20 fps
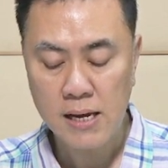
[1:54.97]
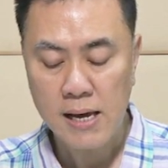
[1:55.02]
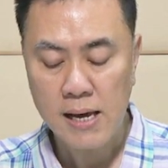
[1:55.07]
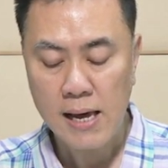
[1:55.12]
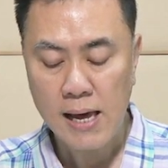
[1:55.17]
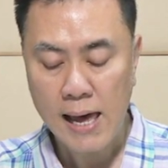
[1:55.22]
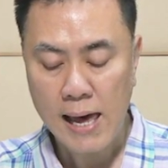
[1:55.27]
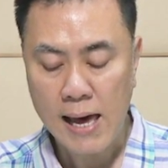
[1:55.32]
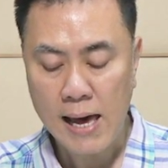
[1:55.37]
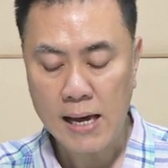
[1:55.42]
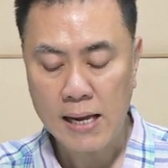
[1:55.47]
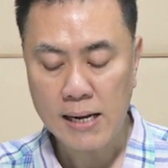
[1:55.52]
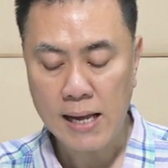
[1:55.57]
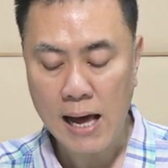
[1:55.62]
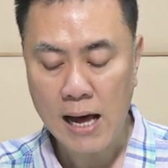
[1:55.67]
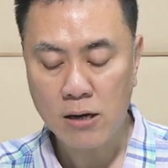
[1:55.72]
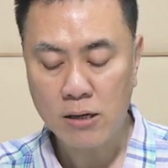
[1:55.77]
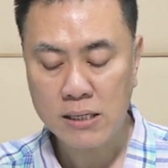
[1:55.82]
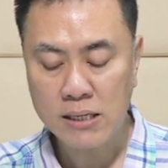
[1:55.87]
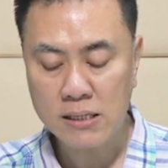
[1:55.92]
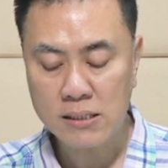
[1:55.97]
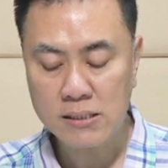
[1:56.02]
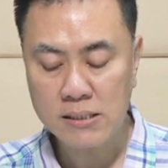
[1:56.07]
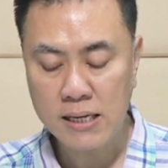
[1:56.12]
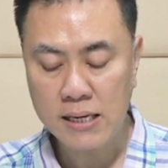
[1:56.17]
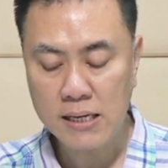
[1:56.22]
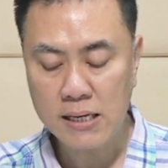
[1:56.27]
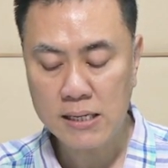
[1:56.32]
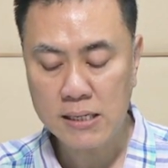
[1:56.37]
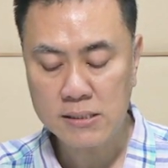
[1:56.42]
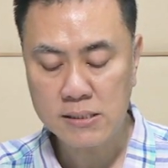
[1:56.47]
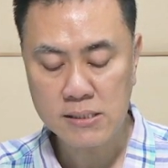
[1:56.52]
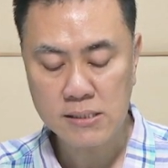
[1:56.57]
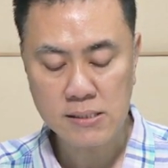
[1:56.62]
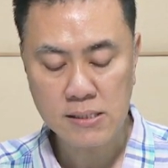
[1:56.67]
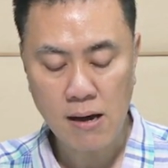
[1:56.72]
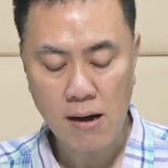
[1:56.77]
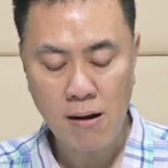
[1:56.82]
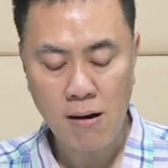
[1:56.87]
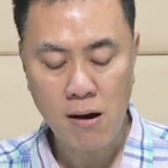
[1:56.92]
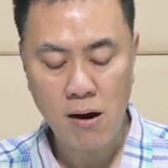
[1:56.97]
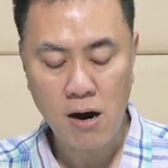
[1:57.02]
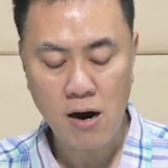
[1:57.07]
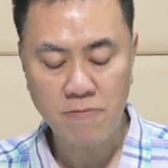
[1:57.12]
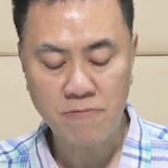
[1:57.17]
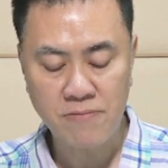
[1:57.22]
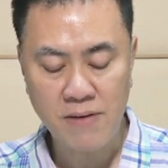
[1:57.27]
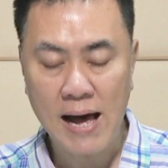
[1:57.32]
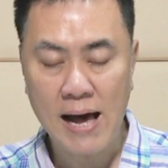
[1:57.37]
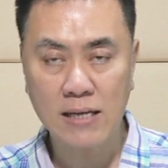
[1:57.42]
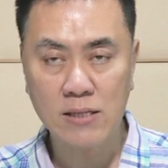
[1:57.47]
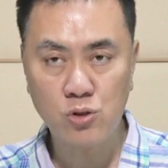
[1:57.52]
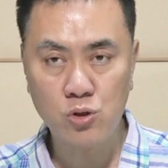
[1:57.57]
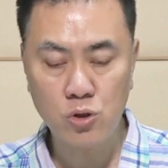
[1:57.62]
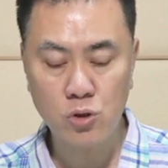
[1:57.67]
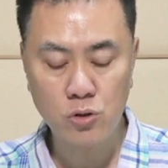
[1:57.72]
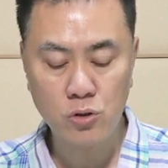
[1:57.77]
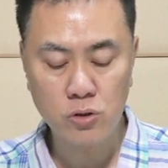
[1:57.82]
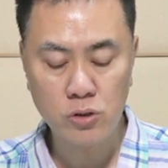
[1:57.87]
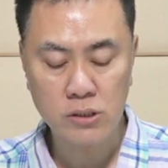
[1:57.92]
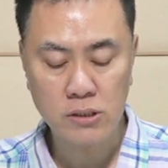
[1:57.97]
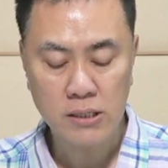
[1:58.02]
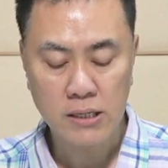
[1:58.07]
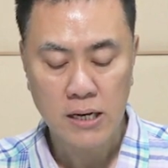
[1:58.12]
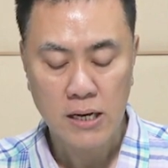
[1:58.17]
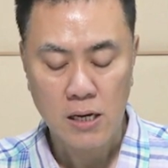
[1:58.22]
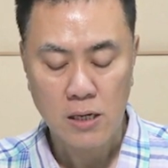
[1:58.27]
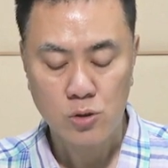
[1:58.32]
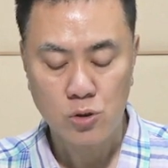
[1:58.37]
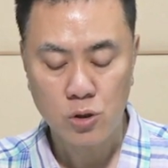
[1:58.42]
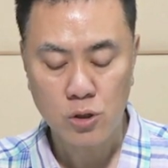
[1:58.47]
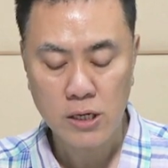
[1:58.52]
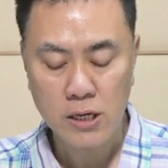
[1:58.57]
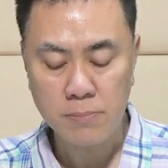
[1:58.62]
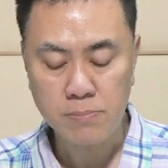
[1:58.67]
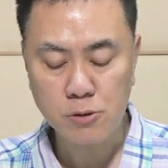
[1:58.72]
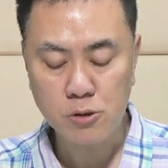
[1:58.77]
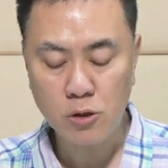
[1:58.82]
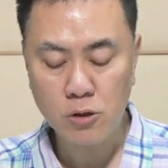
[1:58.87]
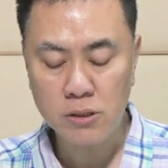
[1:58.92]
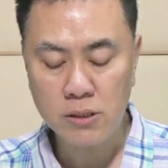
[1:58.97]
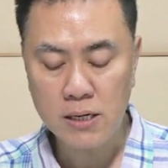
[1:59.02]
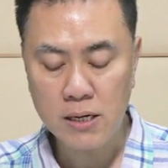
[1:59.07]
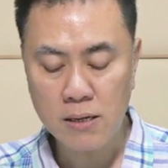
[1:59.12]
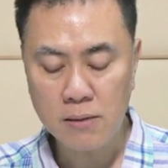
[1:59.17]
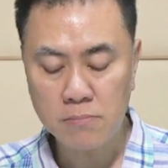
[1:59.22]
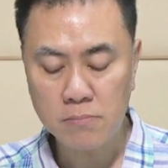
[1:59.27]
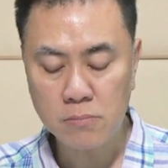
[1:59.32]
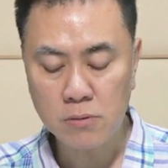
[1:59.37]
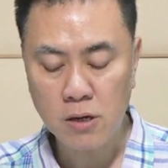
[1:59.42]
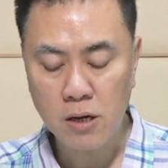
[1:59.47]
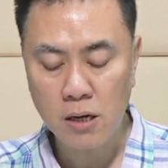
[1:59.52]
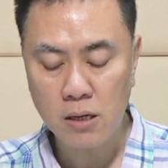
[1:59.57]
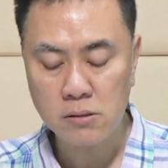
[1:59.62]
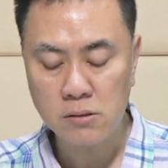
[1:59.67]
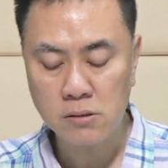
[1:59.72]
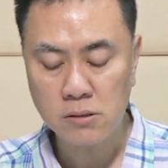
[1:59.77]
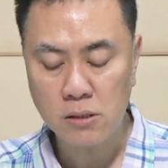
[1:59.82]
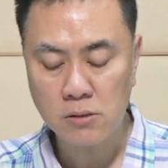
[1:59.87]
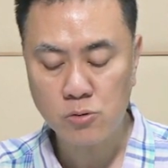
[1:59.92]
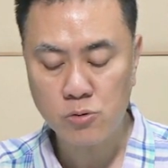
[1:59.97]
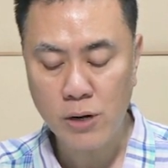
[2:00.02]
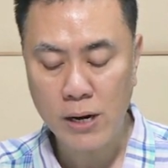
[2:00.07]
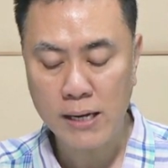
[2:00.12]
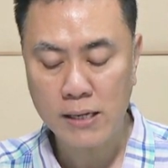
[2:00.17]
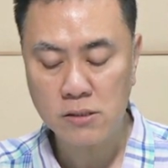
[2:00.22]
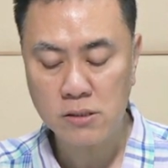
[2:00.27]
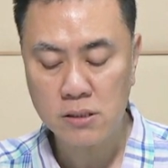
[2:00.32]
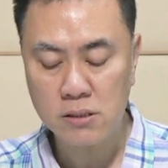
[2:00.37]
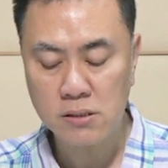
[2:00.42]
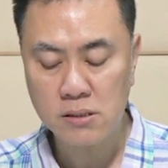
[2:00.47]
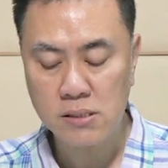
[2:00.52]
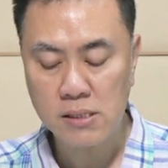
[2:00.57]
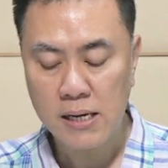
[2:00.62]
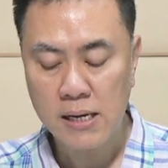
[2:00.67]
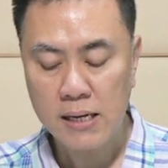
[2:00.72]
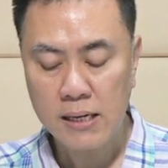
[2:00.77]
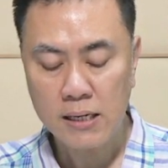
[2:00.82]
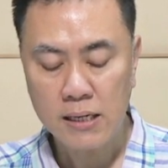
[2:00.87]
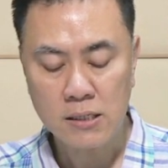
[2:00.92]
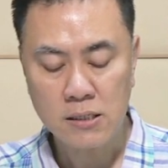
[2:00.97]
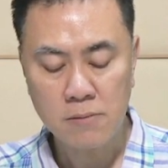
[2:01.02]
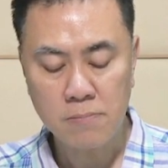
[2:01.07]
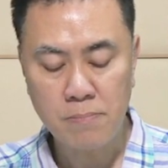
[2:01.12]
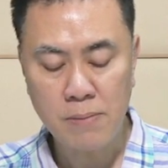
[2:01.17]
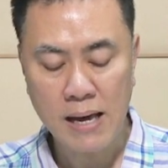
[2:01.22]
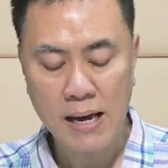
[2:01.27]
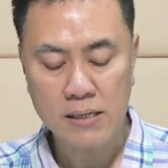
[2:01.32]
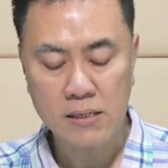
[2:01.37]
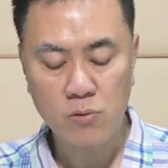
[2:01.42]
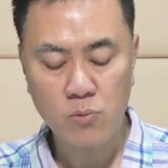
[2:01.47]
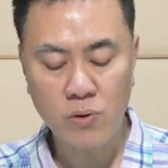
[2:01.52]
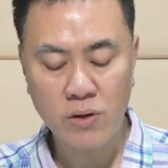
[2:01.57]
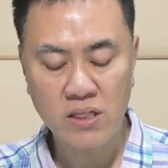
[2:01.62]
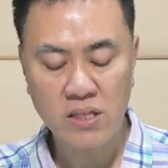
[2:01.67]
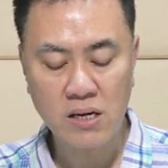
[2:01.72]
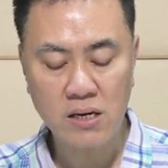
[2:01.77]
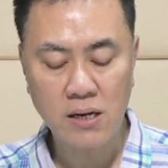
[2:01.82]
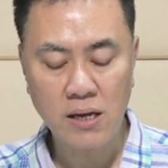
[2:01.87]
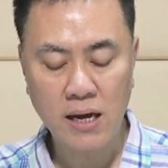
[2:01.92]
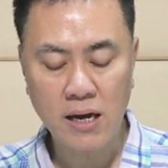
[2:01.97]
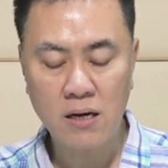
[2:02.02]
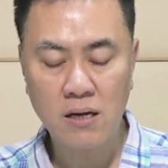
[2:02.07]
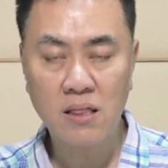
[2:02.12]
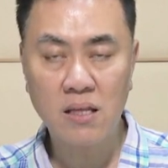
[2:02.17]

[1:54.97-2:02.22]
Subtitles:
and our kidneys are fine-tuned to keep sodium concentrations in the blood within healthy